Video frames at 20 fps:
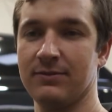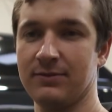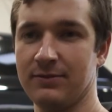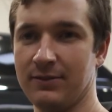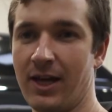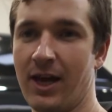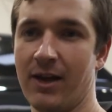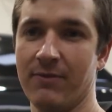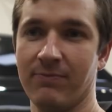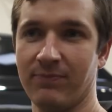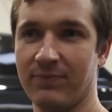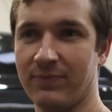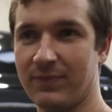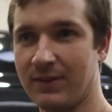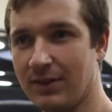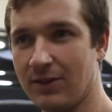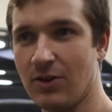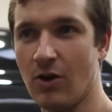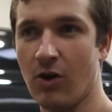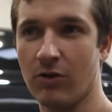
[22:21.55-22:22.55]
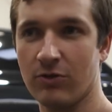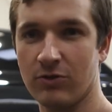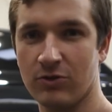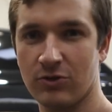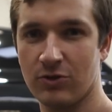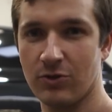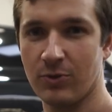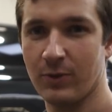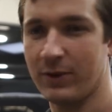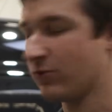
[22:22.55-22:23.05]
yeah, not
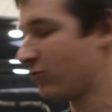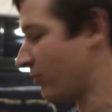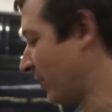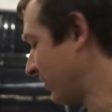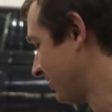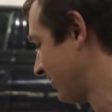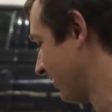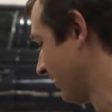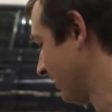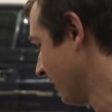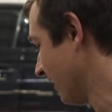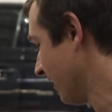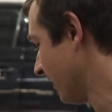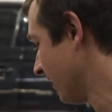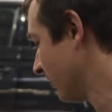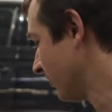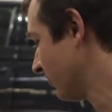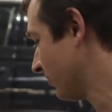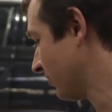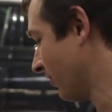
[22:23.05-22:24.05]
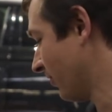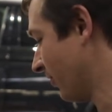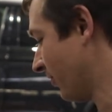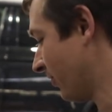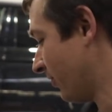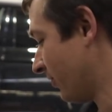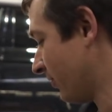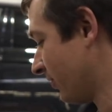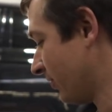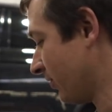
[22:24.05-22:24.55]
too interesting.
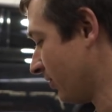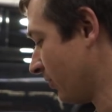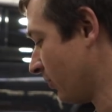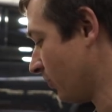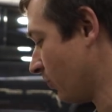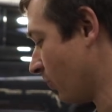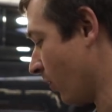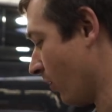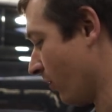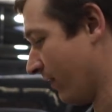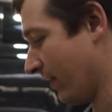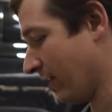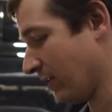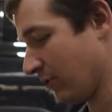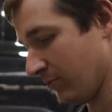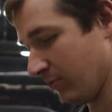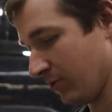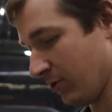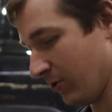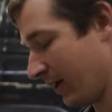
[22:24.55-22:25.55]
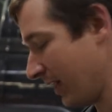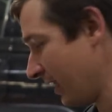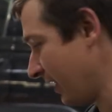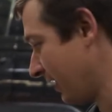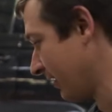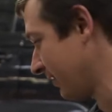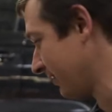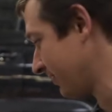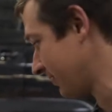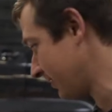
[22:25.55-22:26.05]
So, what we've ended up doing
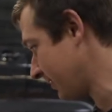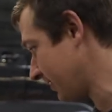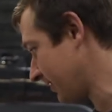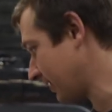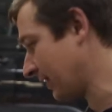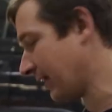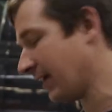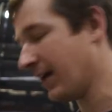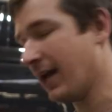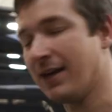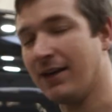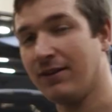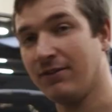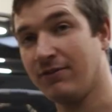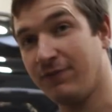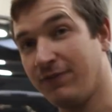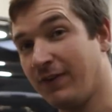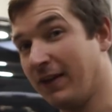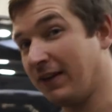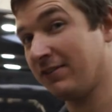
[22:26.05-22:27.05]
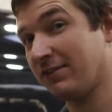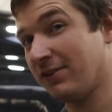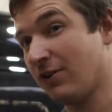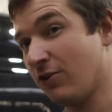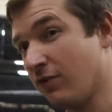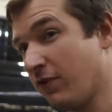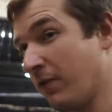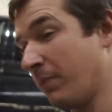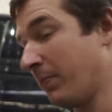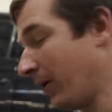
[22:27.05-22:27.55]
here, and it's fixed
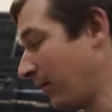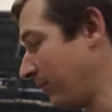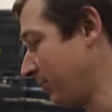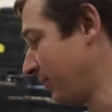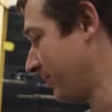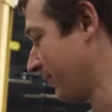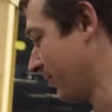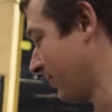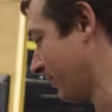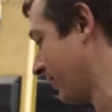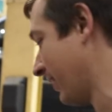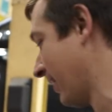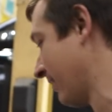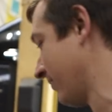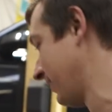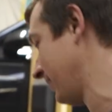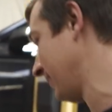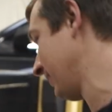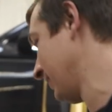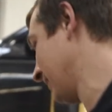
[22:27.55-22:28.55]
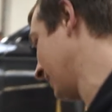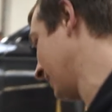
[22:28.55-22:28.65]
another problem that we're having.